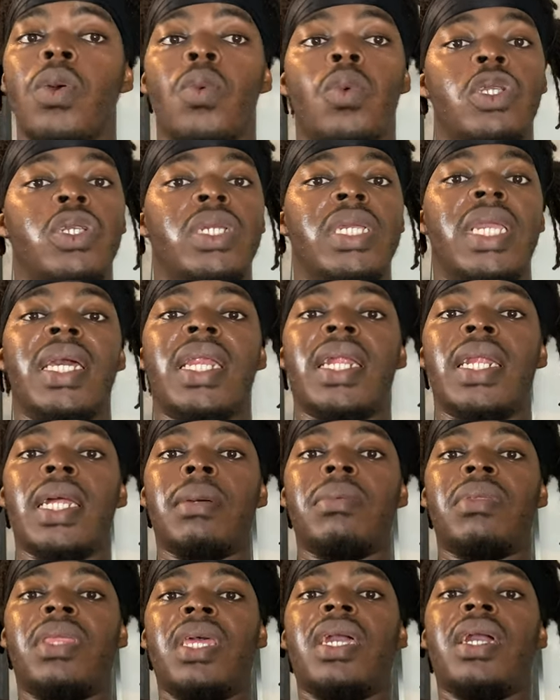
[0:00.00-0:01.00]
When you get it
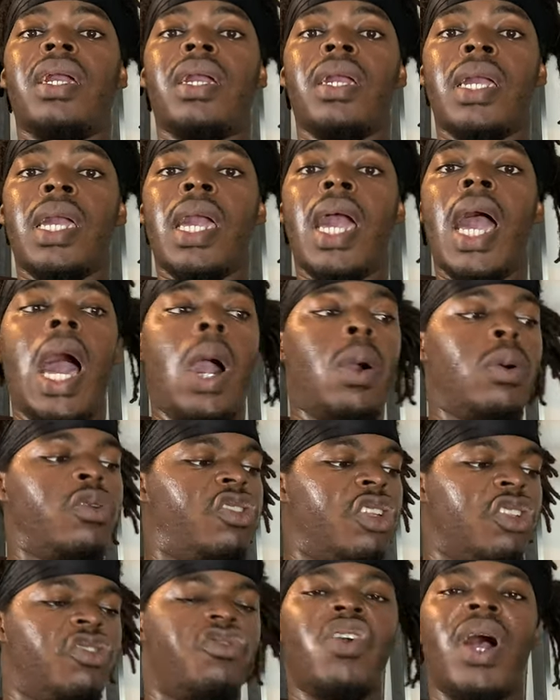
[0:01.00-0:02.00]
up there, I want
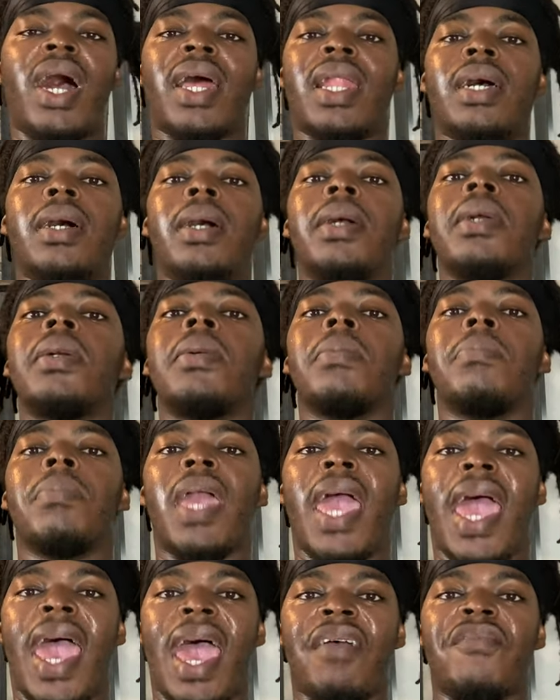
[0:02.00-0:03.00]
you to try to
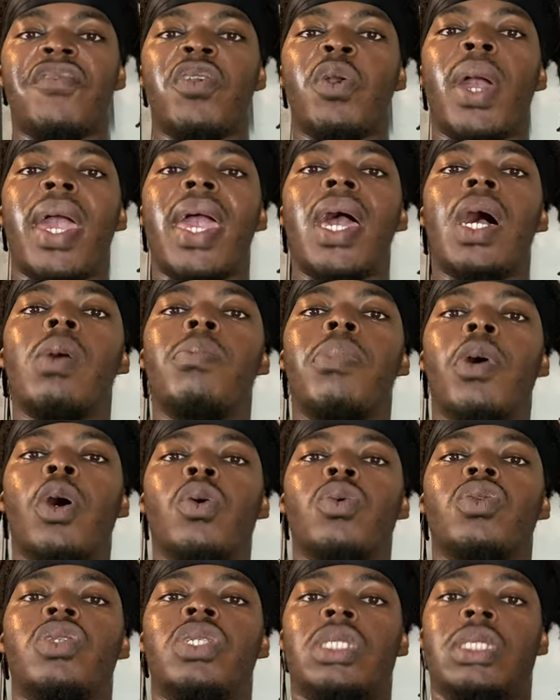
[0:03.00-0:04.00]
have your
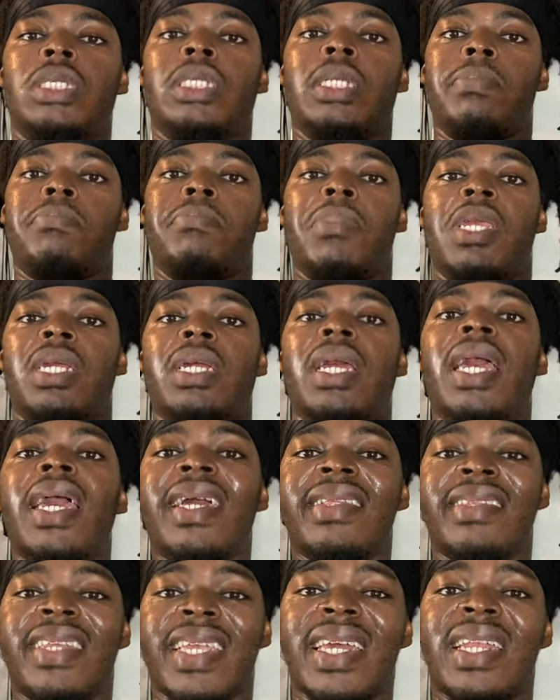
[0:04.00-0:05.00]
elbows to
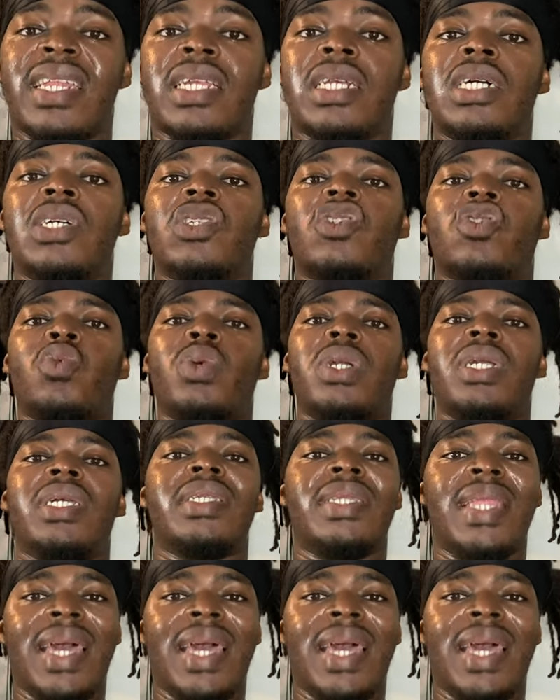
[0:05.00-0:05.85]
meet to get a good squeeze.